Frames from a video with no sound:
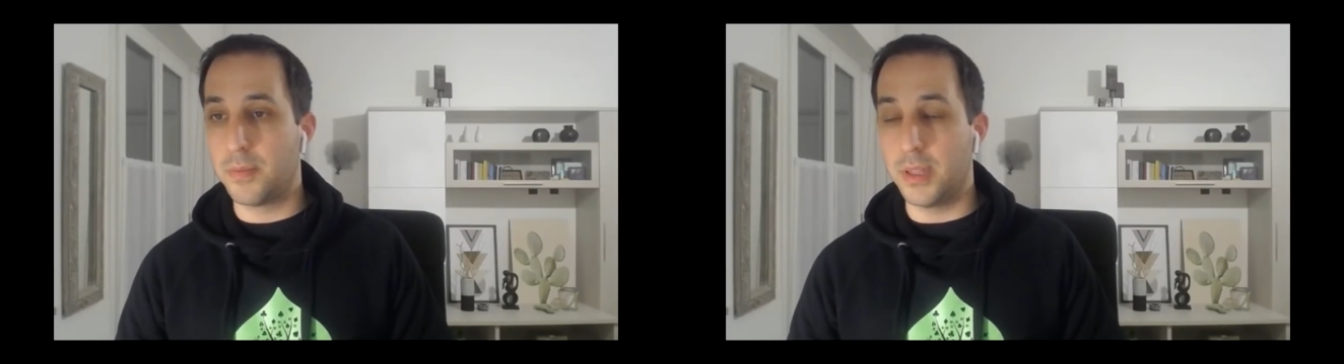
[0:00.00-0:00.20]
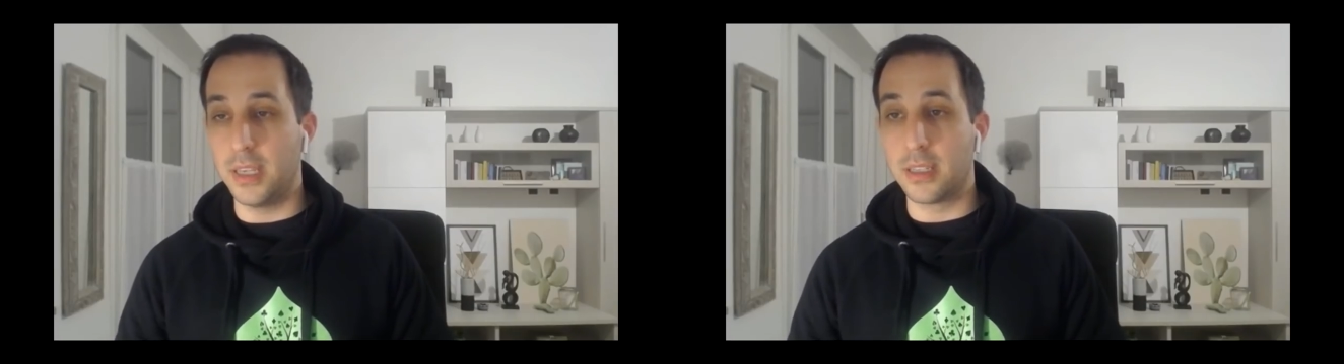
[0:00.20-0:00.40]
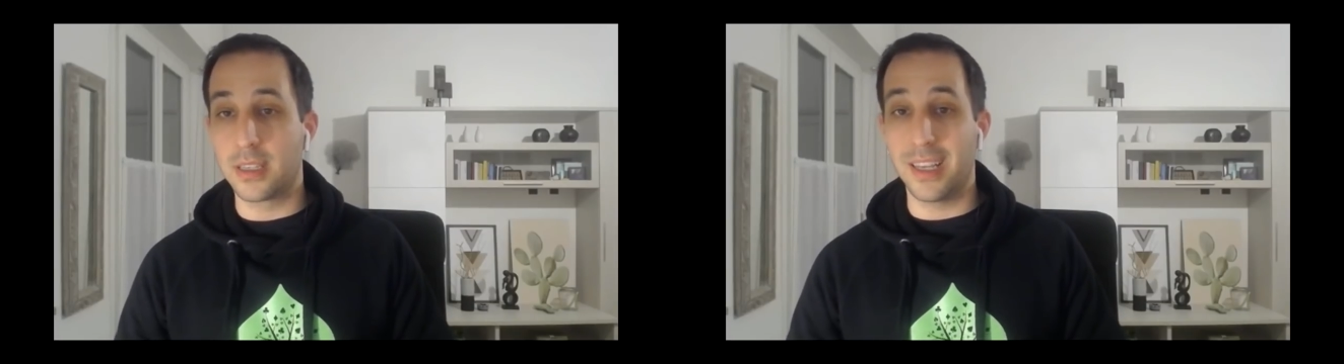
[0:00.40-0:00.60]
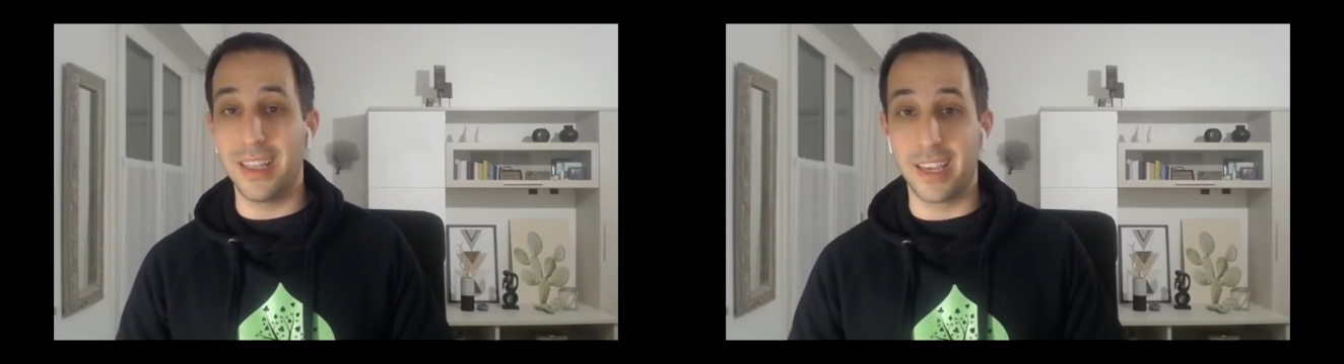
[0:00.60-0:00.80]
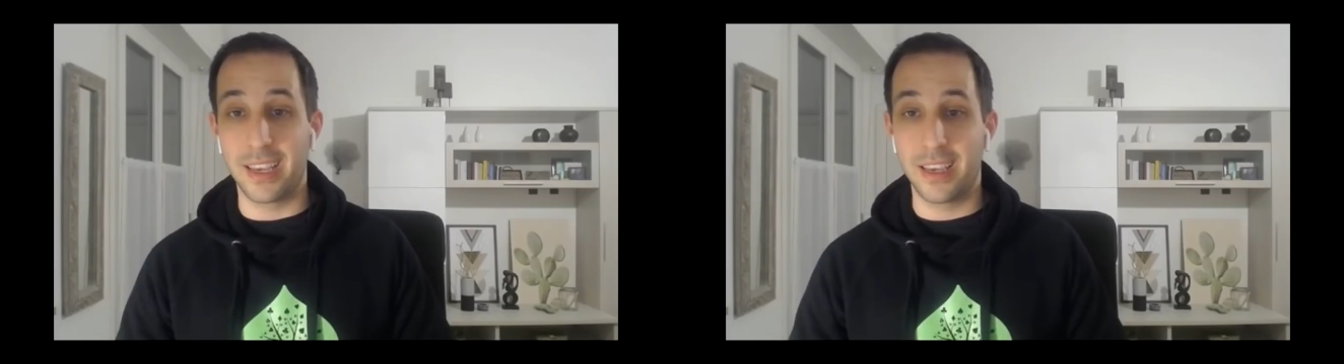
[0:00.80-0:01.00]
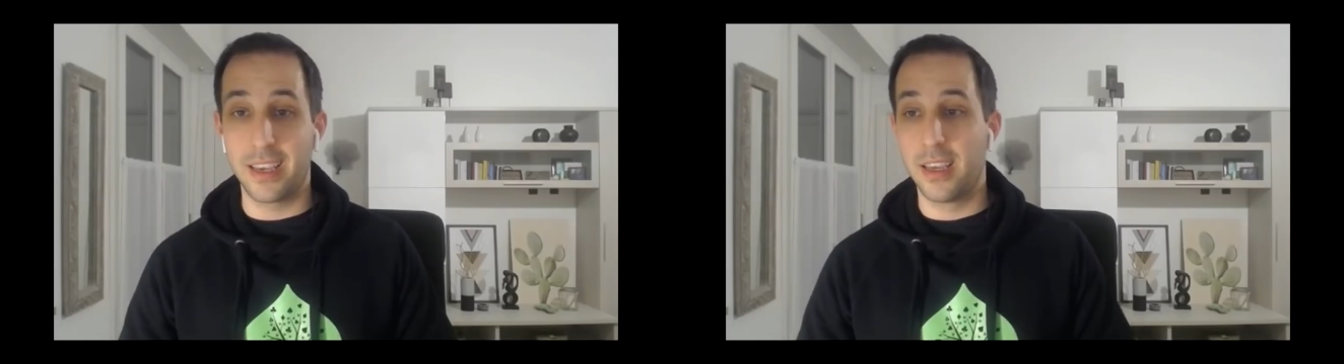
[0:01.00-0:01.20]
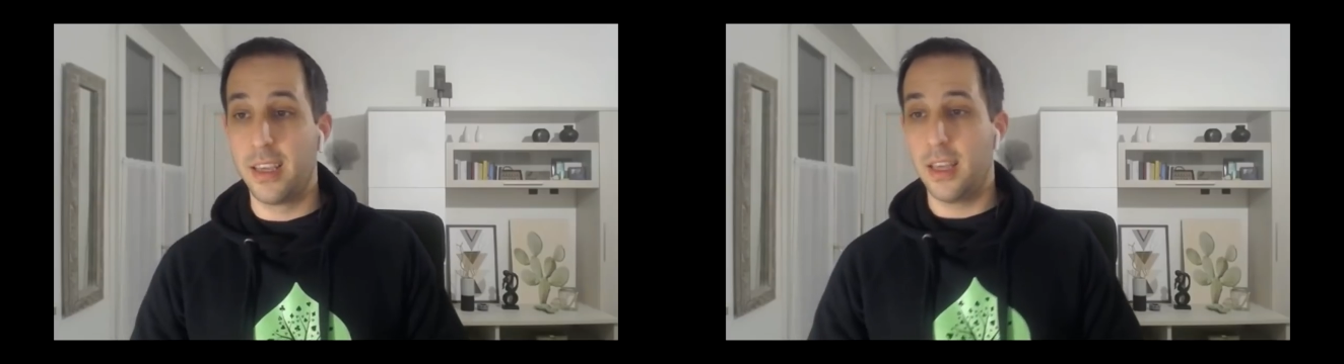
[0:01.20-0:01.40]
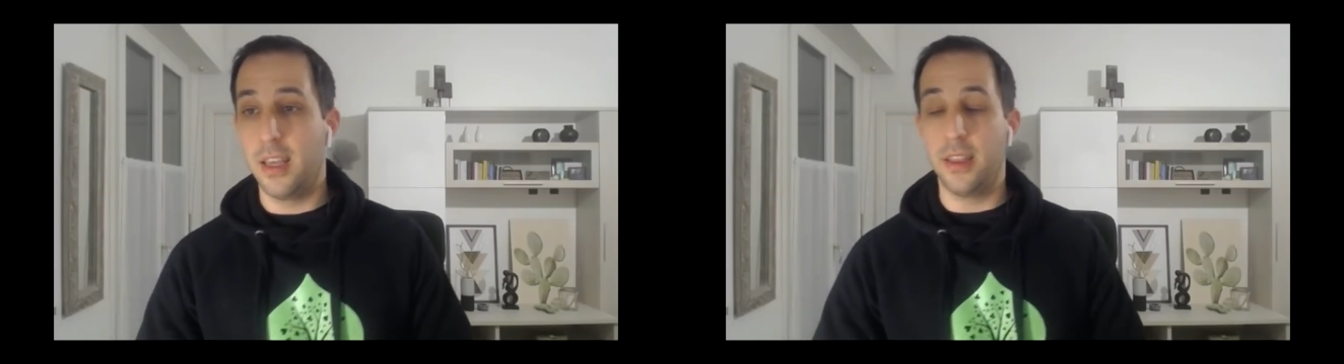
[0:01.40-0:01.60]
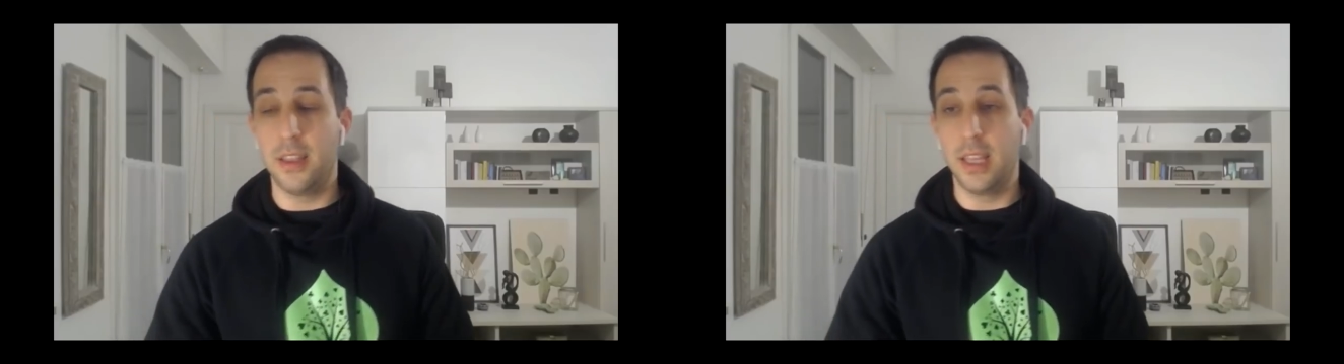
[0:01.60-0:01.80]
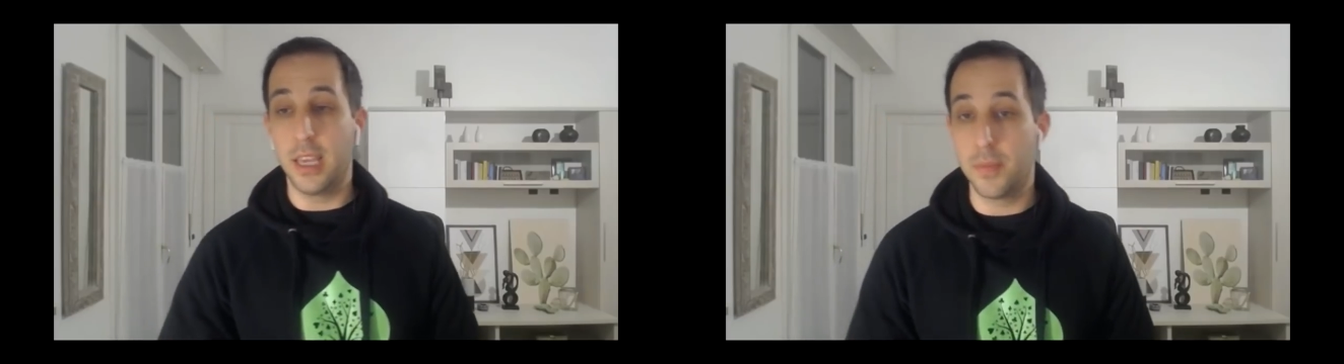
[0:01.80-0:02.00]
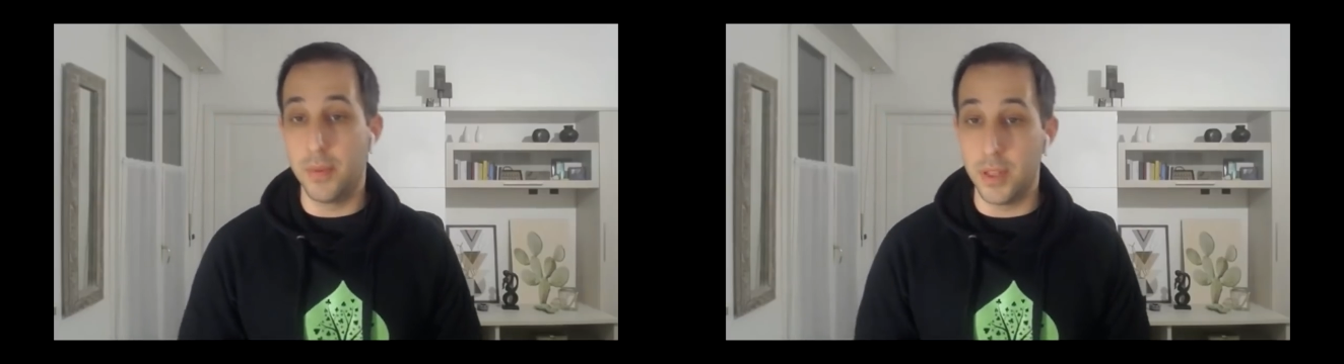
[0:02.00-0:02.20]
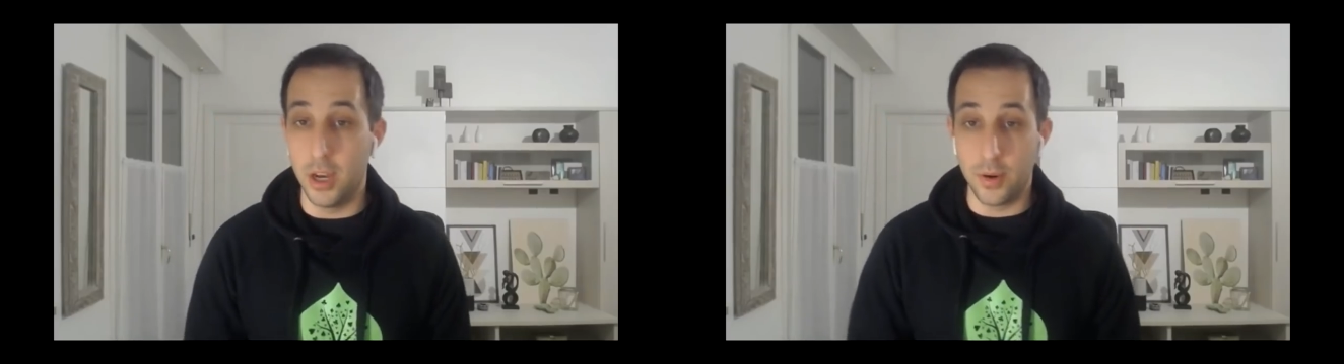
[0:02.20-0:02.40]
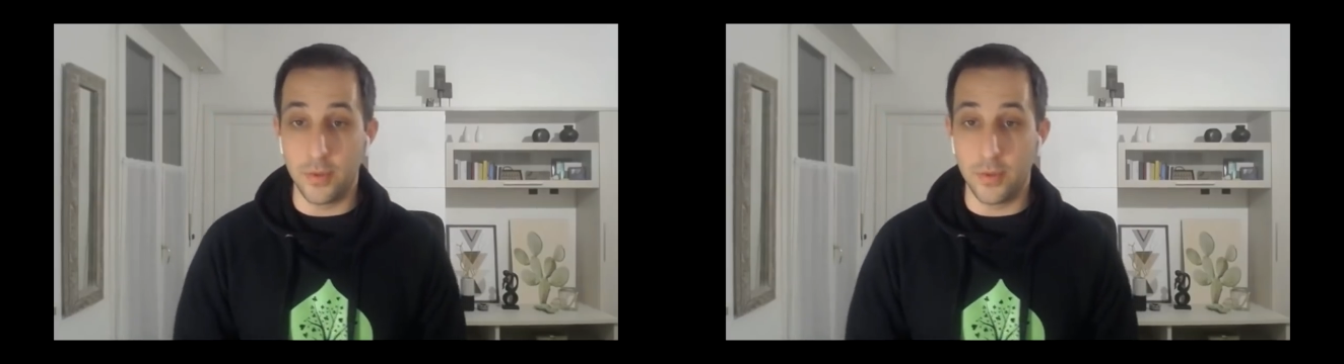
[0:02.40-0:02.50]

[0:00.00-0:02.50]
please click the link below.